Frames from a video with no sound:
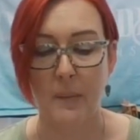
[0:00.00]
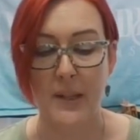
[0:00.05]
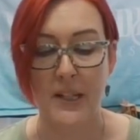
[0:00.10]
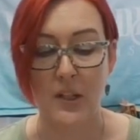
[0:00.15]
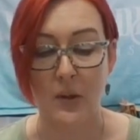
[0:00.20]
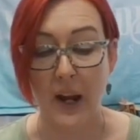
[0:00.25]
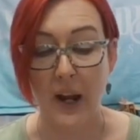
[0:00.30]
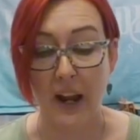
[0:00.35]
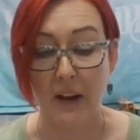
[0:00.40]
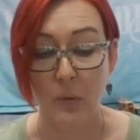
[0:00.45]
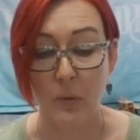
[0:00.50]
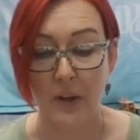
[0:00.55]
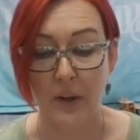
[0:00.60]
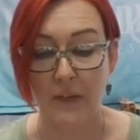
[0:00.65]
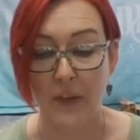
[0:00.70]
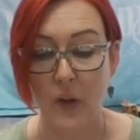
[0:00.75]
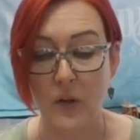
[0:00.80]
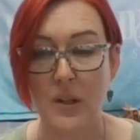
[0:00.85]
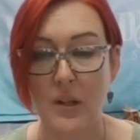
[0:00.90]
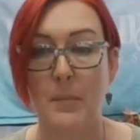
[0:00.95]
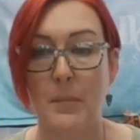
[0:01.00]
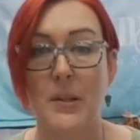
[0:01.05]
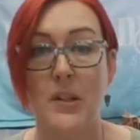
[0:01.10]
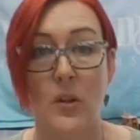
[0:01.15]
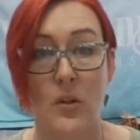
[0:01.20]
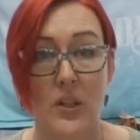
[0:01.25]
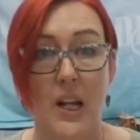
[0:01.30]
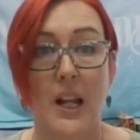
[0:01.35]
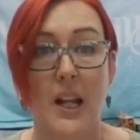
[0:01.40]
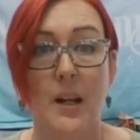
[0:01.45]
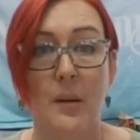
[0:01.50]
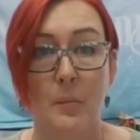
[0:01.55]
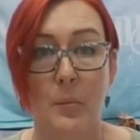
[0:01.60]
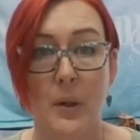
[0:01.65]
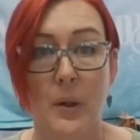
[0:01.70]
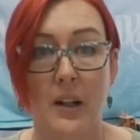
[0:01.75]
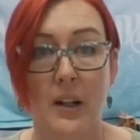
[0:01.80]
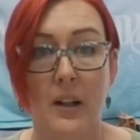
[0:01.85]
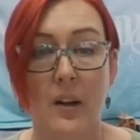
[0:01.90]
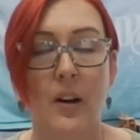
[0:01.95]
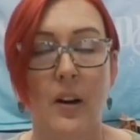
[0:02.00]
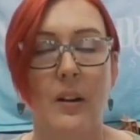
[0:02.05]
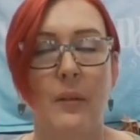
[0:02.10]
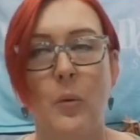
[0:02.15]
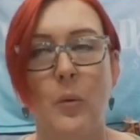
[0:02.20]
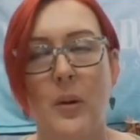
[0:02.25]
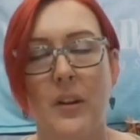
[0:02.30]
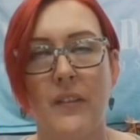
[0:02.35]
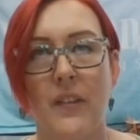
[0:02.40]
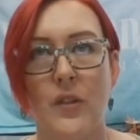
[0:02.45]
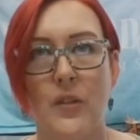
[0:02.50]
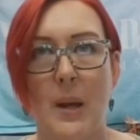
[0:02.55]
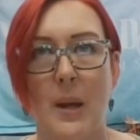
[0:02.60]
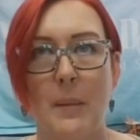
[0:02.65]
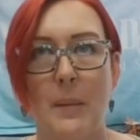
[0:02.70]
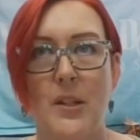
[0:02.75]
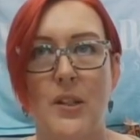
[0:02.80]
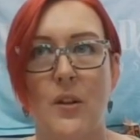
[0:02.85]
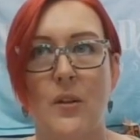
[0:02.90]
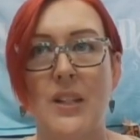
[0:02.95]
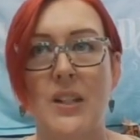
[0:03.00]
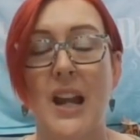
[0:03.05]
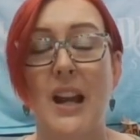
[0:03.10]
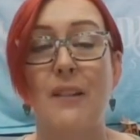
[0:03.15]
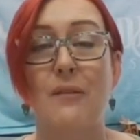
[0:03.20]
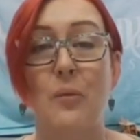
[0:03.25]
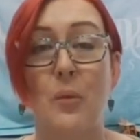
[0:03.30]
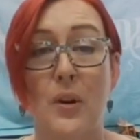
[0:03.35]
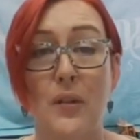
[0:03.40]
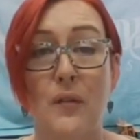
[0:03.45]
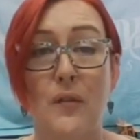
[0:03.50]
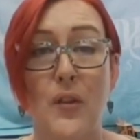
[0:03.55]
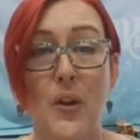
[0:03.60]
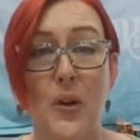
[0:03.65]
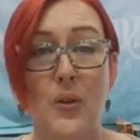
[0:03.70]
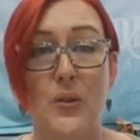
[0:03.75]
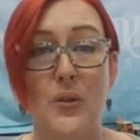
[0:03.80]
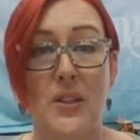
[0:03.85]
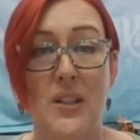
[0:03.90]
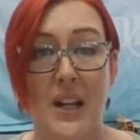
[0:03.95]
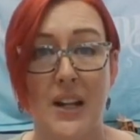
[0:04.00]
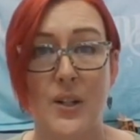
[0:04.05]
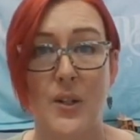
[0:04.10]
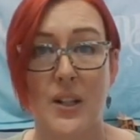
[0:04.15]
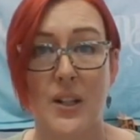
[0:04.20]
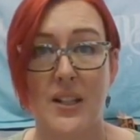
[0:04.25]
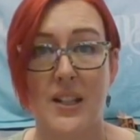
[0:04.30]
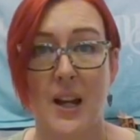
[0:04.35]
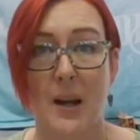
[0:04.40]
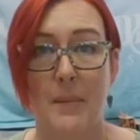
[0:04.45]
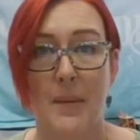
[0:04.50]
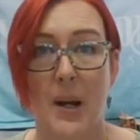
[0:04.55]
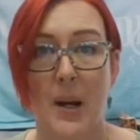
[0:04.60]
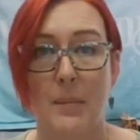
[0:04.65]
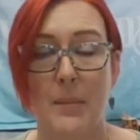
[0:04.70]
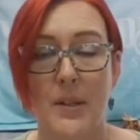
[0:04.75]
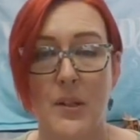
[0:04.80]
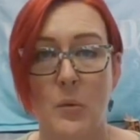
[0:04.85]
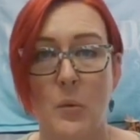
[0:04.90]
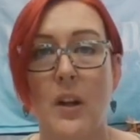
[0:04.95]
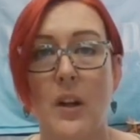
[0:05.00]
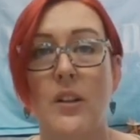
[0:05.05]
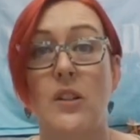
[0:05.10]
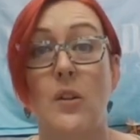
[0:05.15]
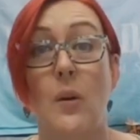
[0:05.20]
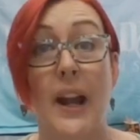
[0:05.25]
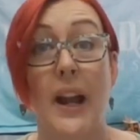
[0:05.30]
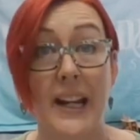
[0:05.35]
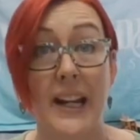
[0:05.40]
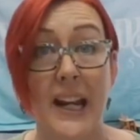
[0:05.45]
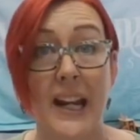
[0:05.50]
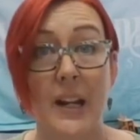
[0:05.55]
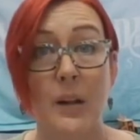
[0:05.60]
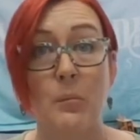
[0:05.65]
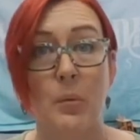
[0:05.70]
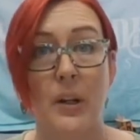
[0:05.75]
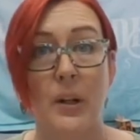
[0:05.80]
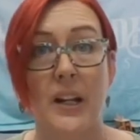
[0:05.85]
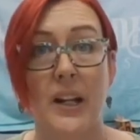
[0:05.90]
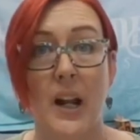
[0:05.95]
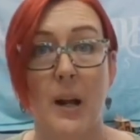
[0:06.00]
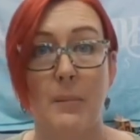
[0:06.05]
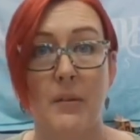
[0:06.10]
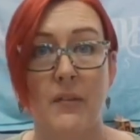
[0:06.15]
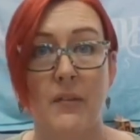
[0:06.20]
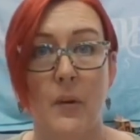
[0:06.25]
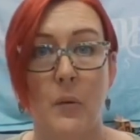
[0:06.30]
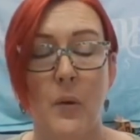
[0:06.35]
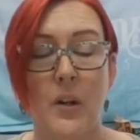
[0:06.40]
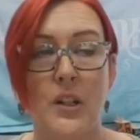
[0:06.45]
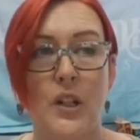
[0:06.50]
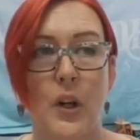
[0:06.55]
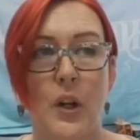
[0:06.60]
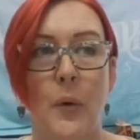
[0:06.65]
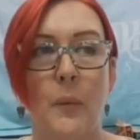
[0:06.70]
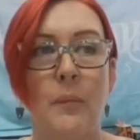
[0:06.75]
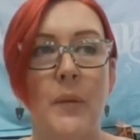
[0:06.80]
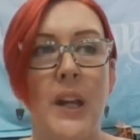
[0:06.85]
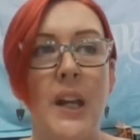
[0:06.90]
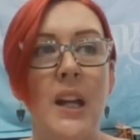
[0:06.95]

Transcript: And so I have one of those episodes, and I can bring one of those episodes. I have one of those sessions coming up as well. So I can bring it up if I want to.